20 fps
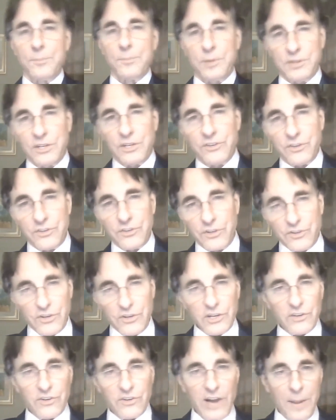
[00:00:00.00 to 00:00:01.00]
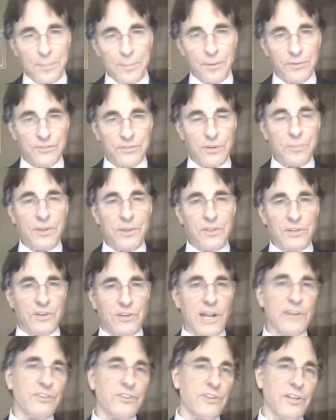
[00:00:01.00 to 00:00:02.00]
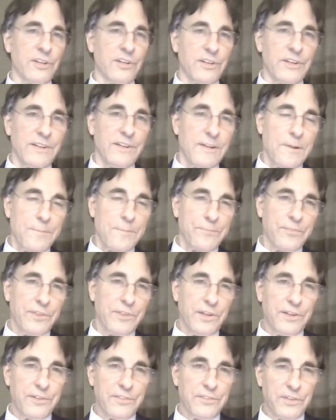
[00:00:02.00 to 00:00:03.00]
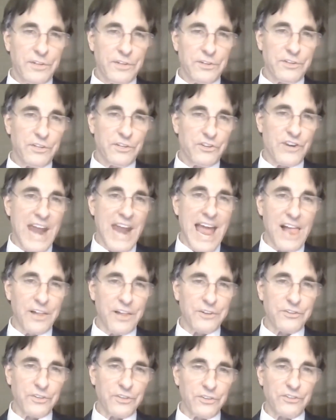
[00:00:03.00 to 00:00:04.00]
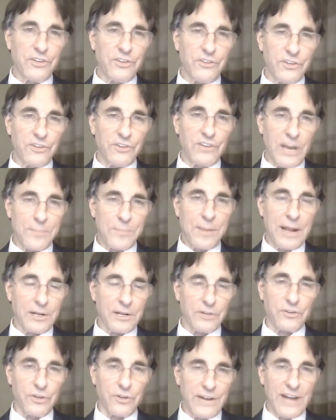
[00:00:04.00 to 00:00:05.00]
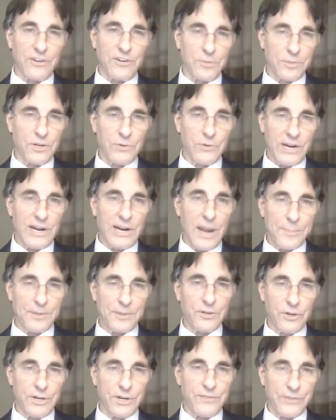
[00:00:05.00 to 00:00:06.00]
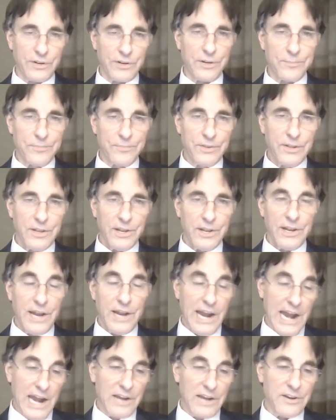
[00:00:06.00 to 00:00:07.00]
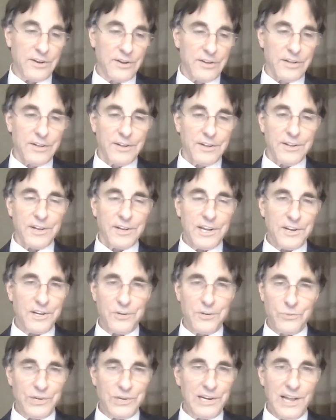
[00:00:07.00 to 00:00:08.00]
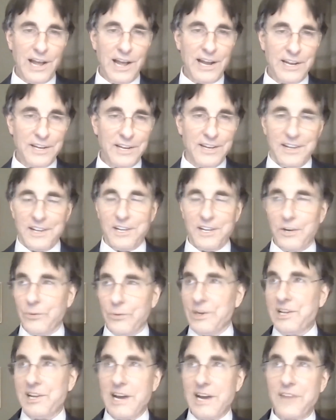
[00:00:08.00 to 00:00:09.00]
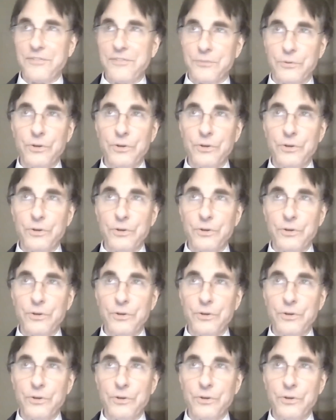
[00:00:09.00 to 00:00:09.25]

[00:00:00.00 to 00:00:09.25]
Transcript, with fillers: But this is just an example of somebody that takes the, the, the, the challenge and sees a setback. It turned out to be a great opportunity for him. And he didn't realize, you know, when he got